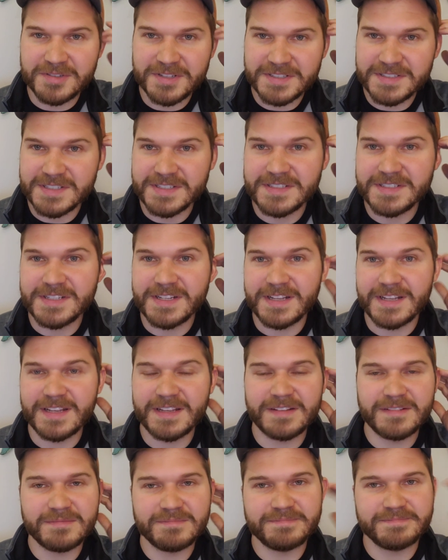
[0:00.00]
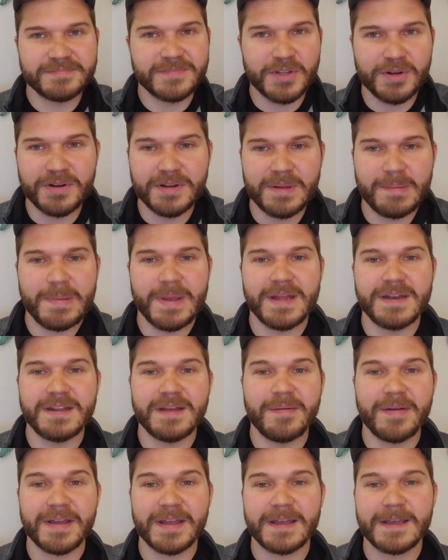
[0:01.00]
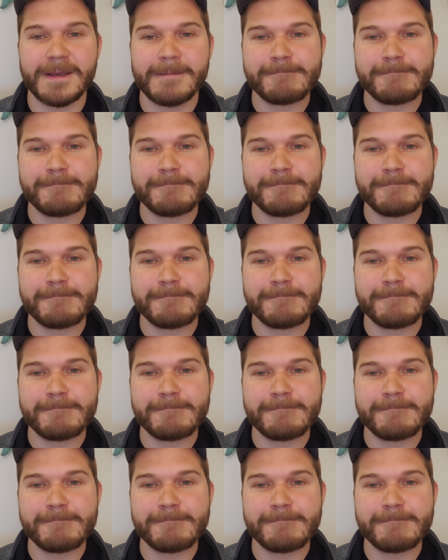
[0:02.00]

distancing during a pandemic.